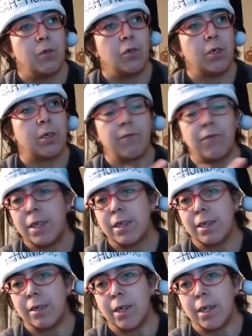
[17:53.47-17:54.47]
Cirque du Freak
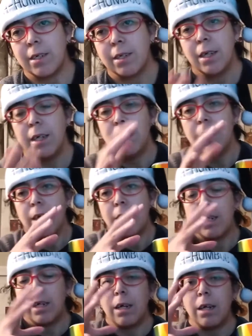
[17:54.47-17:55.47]
series,
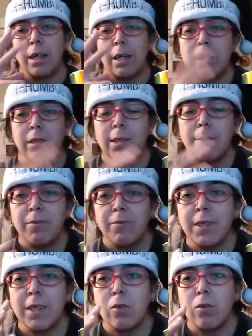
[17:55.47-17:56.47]
and some of
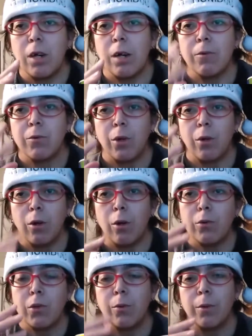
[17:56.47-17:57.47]
his other novels are
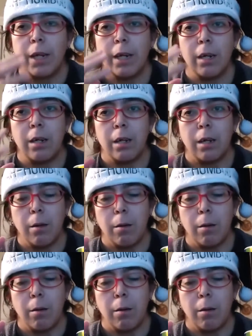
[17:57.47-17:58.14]
also in